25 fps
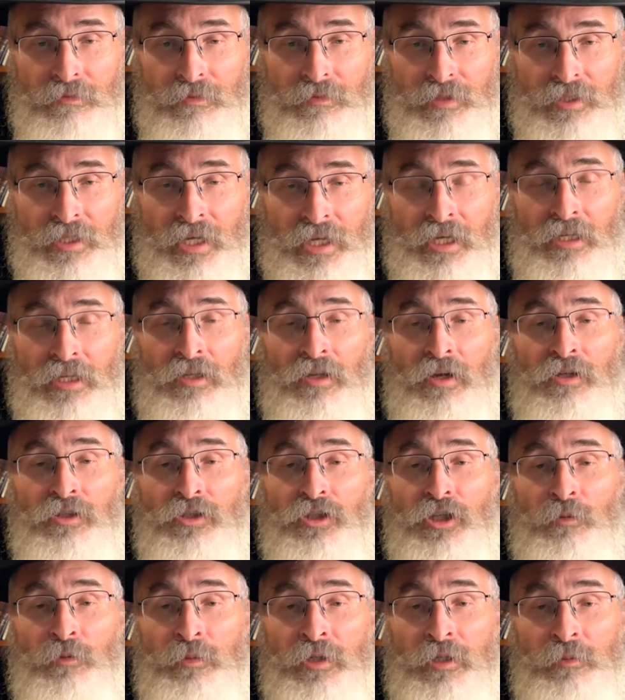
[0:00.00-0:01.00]

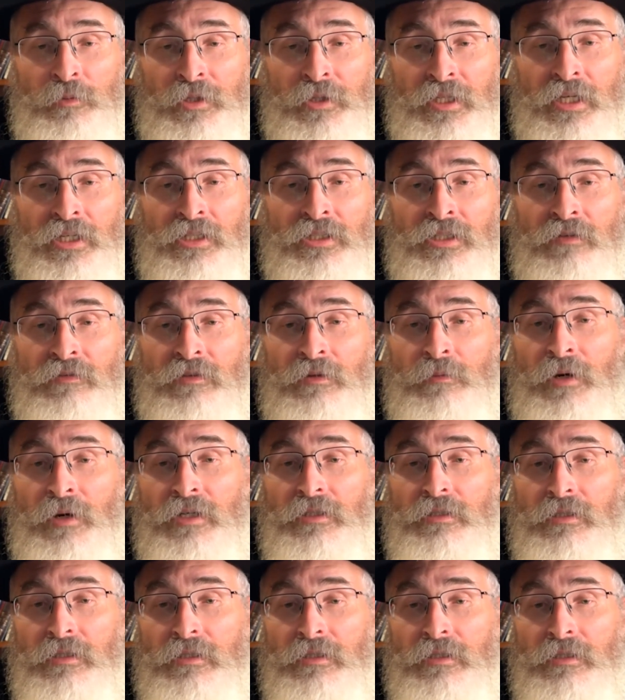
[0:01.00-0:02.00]
psychological manipulation of the
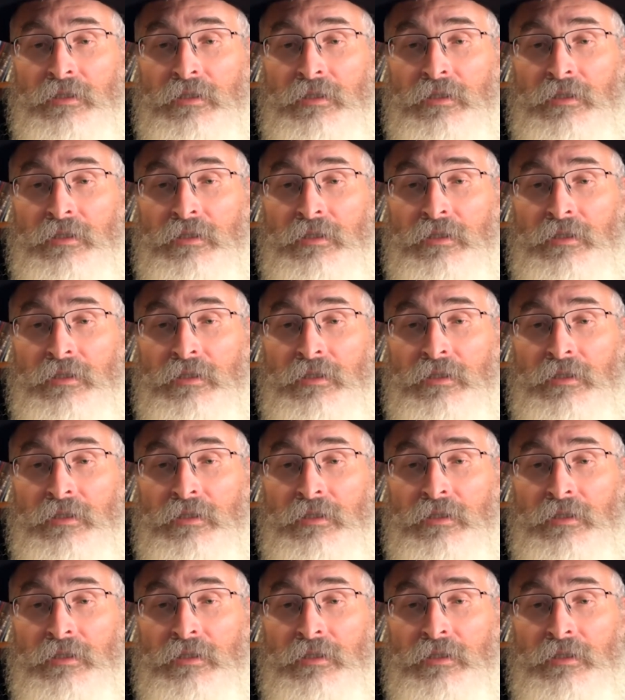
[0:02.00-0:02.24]
marxists